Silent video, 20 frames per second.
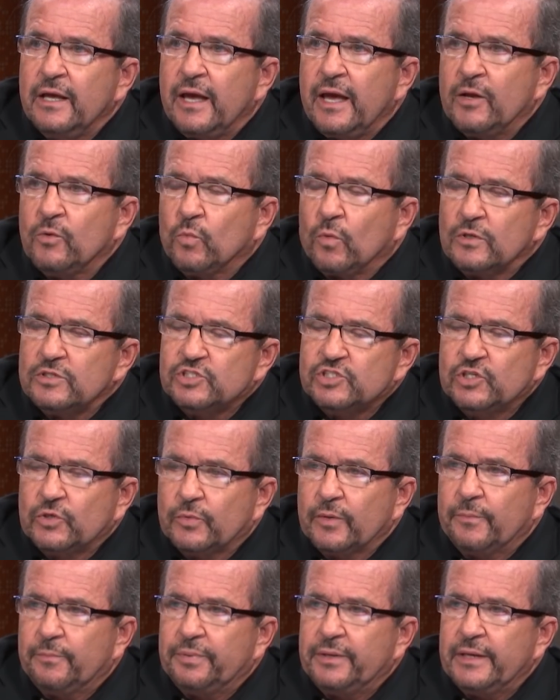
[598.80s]
and wants to
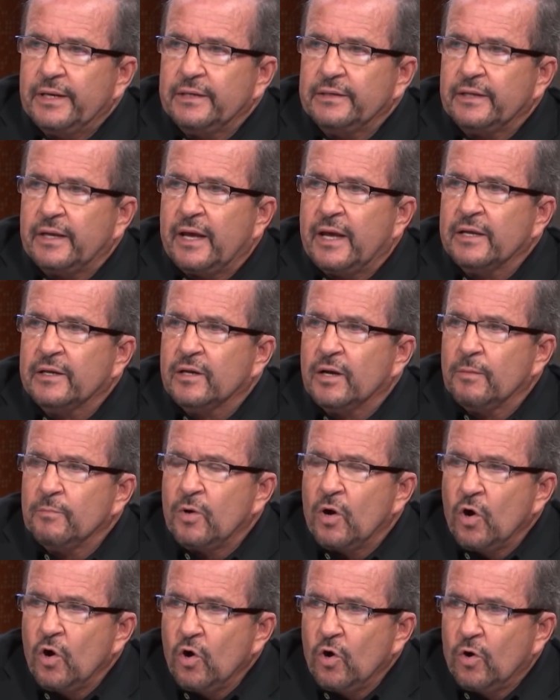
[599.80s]
repent and come
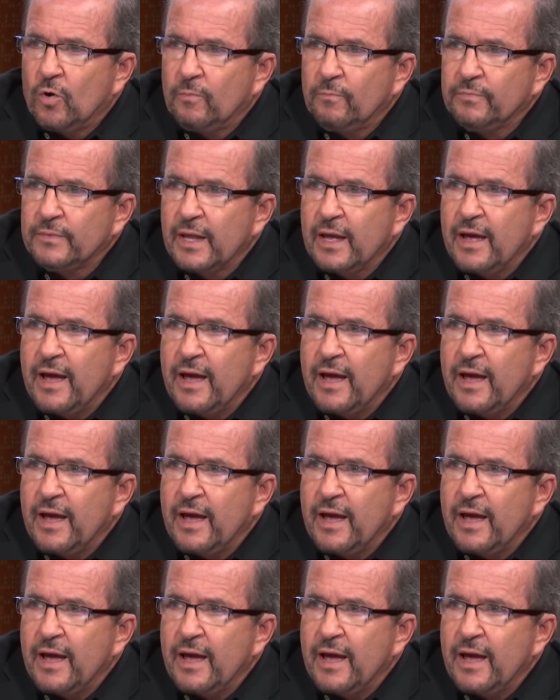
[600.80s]
home